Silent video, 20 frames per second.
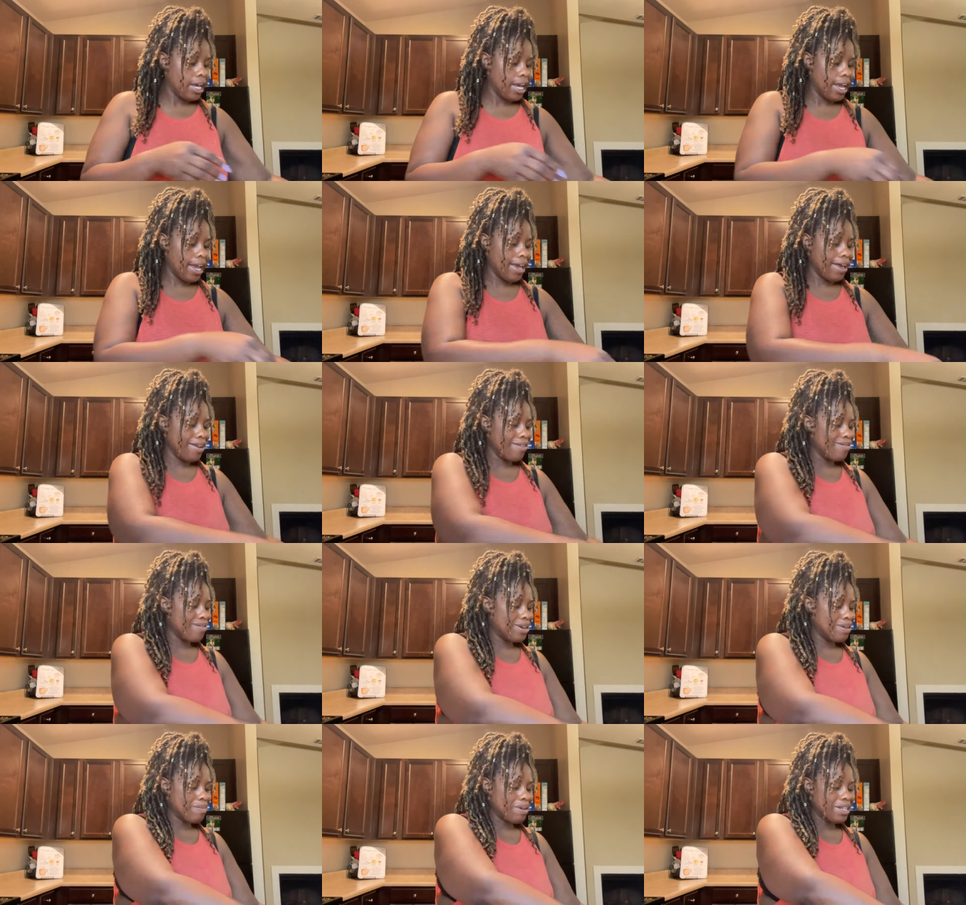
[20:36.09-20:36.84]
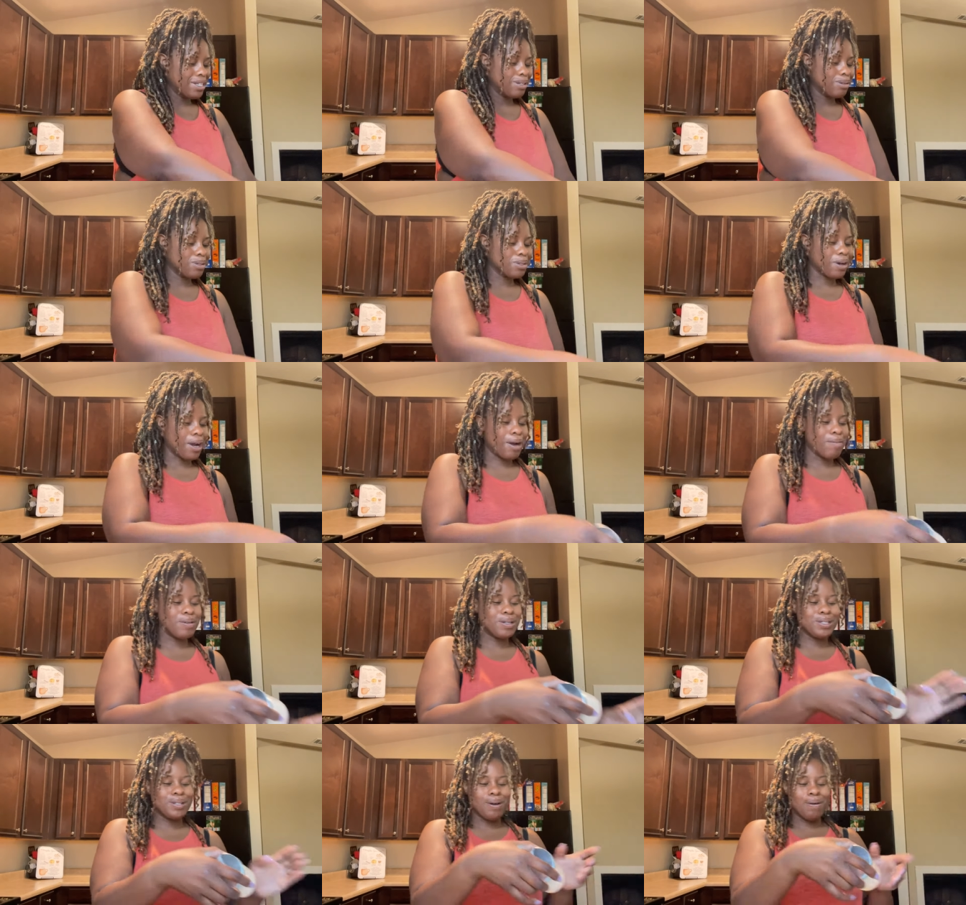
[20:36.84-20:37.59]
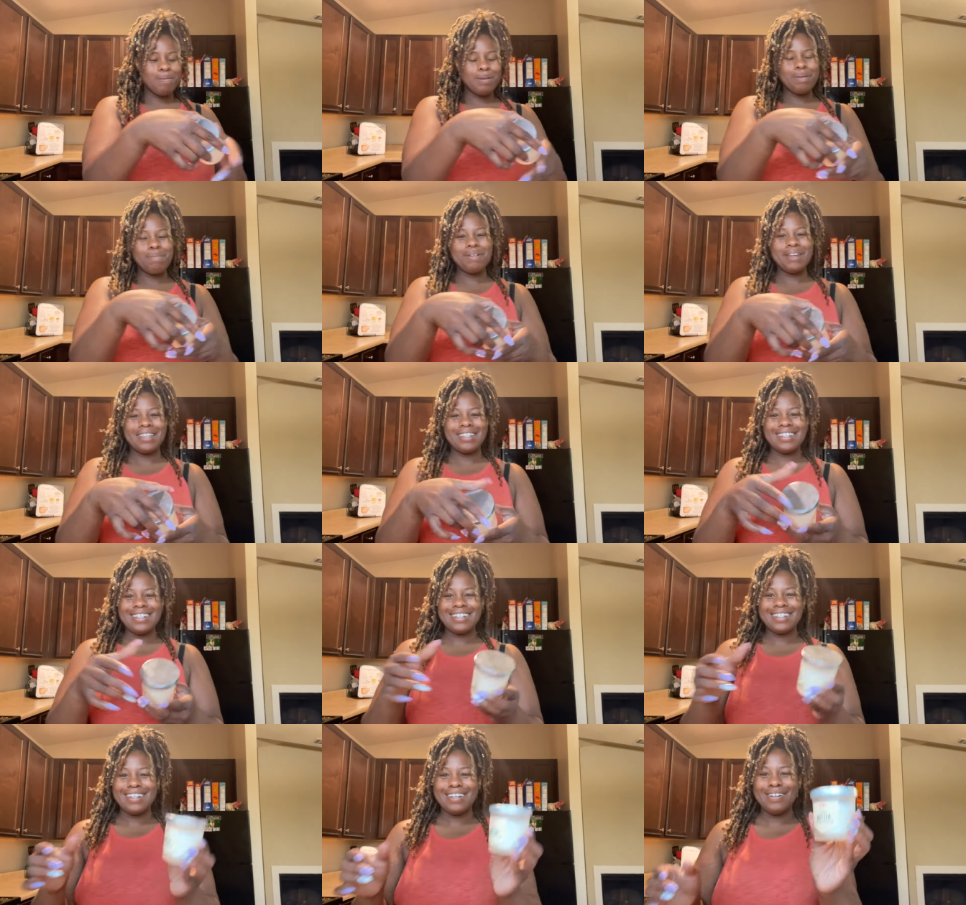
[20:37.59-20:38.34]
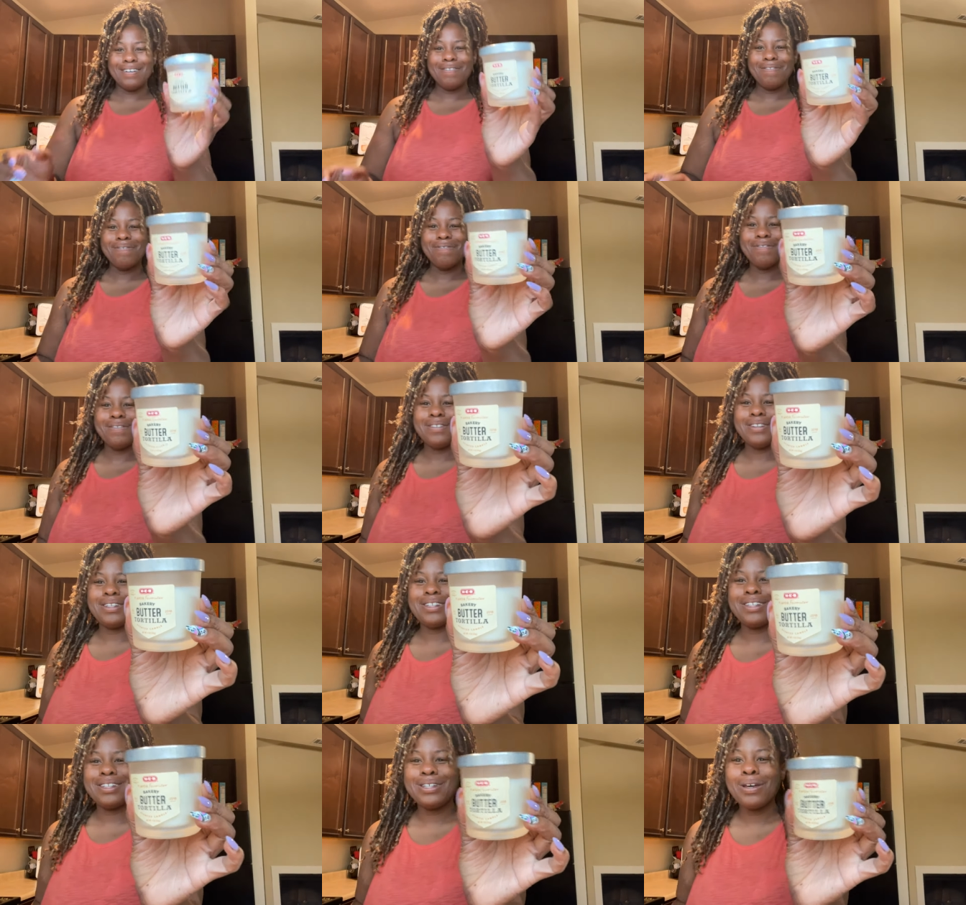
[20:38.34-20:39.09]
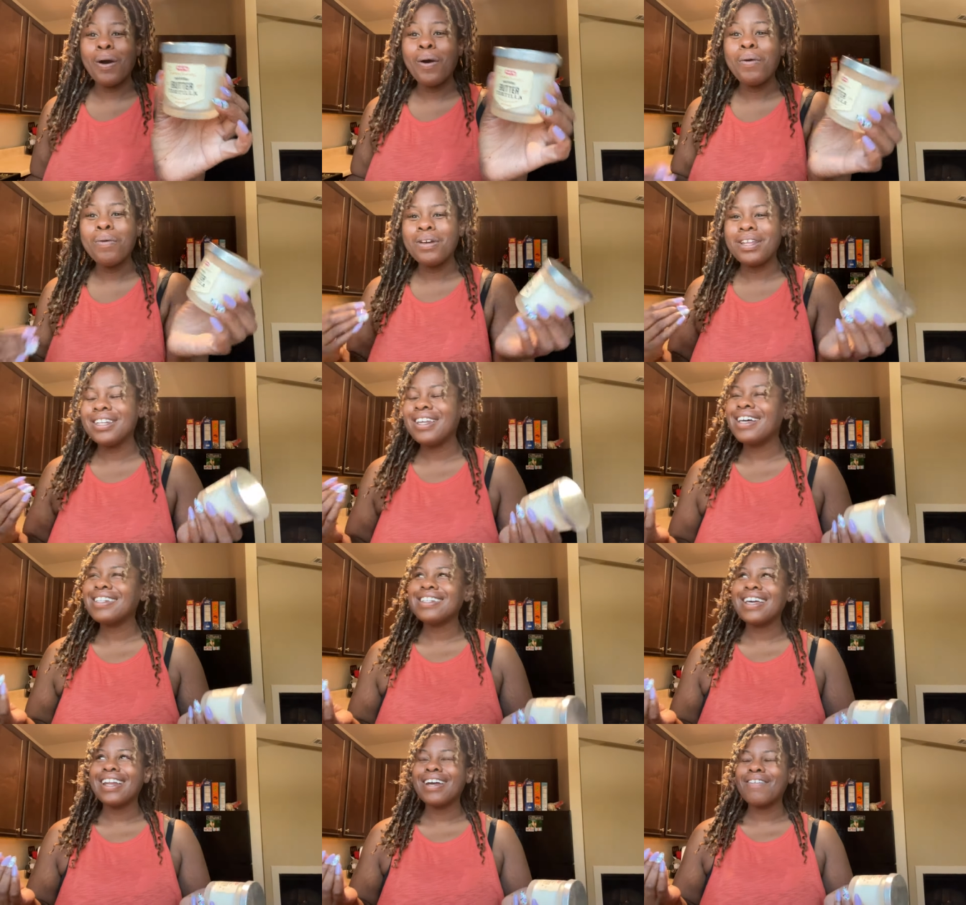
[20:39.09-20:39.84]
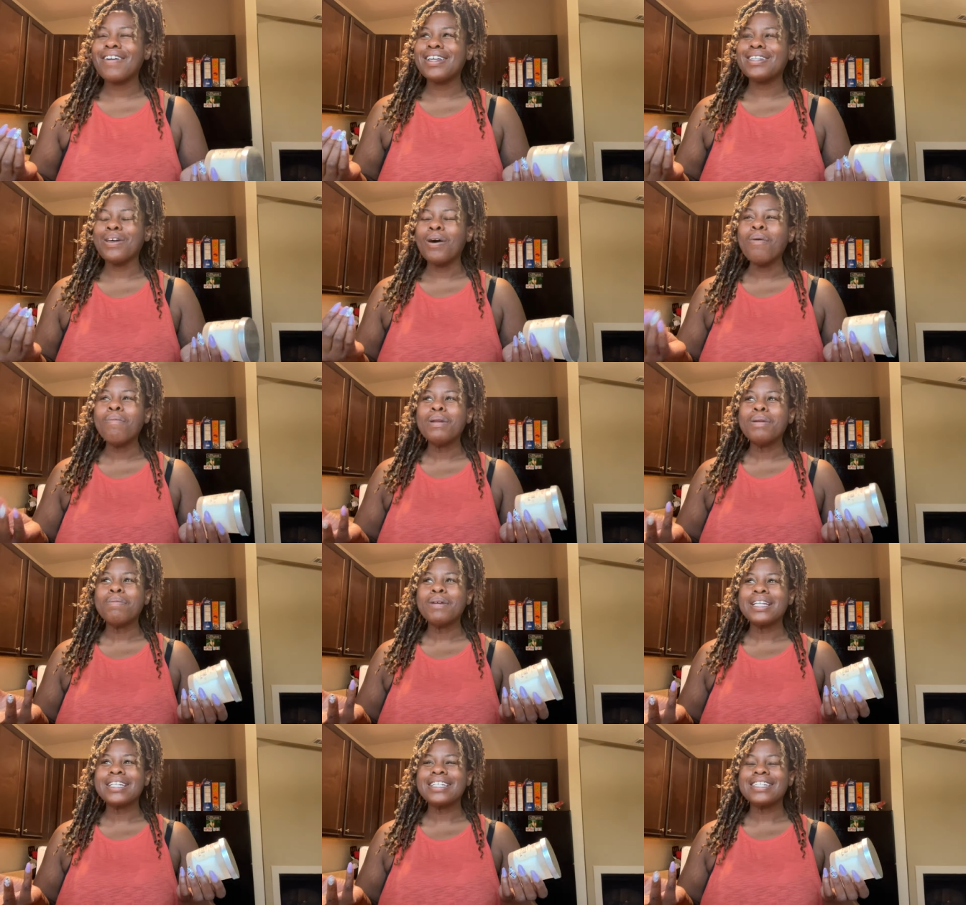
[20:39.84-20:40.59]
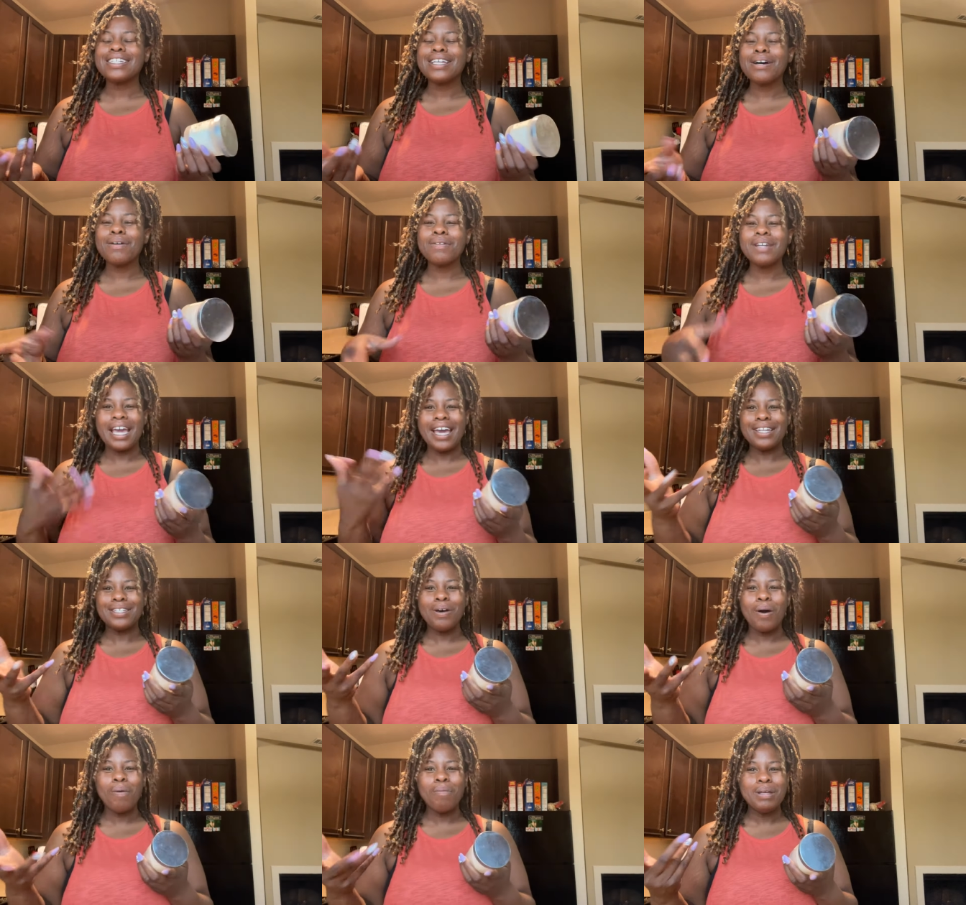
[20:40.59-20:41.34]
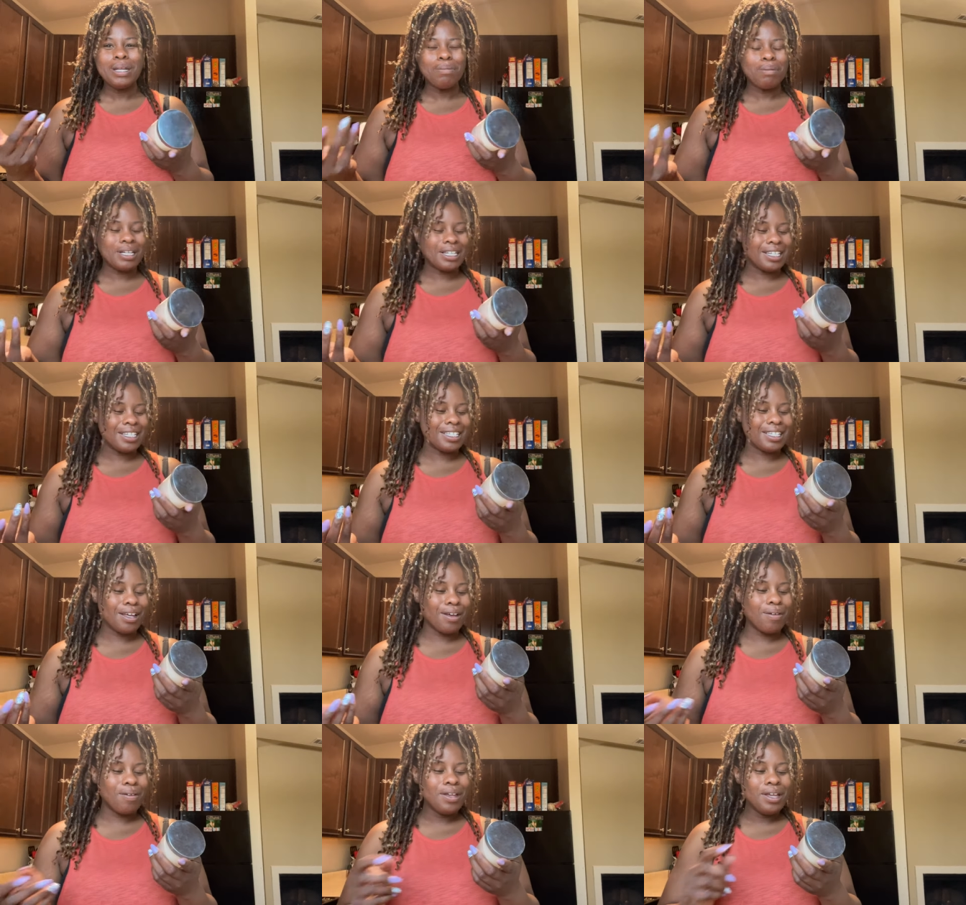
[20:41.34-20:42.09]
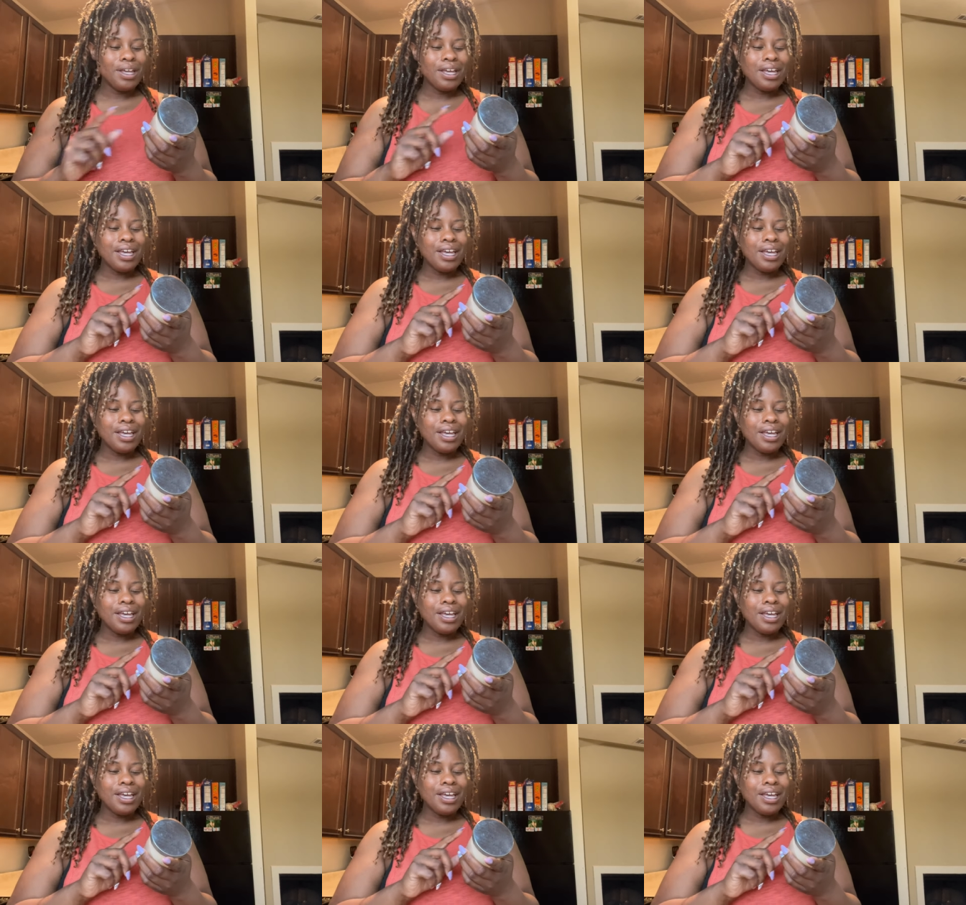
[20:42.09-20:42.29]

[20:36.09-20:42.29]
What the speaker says: And one of my subscribers told me to pick this up. Told me to pick this up? Yeah, told me to pick this up.